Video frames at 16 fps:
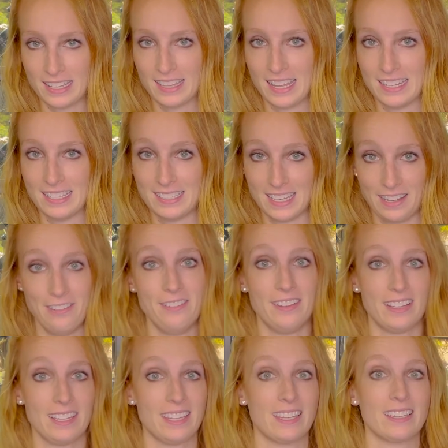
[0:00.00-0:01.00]
that is
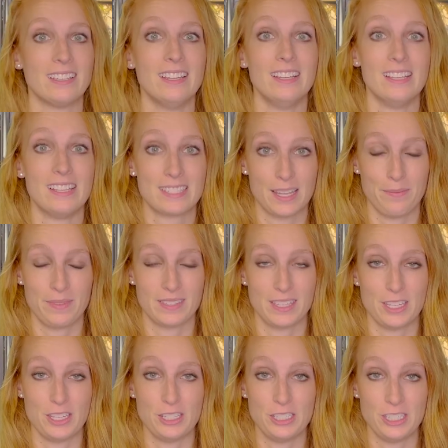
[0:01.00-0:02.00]
definitely something that
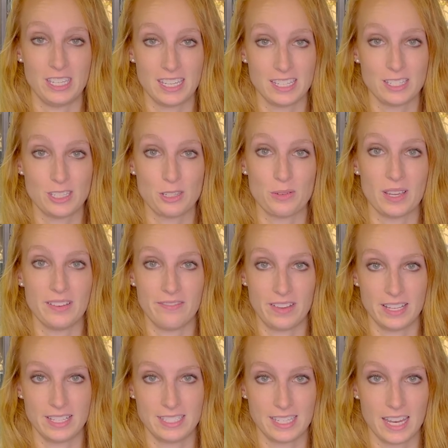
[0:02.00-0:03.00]
you need to
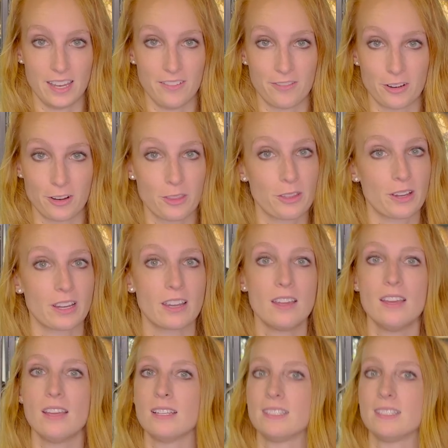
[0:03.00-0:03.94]
investigate further.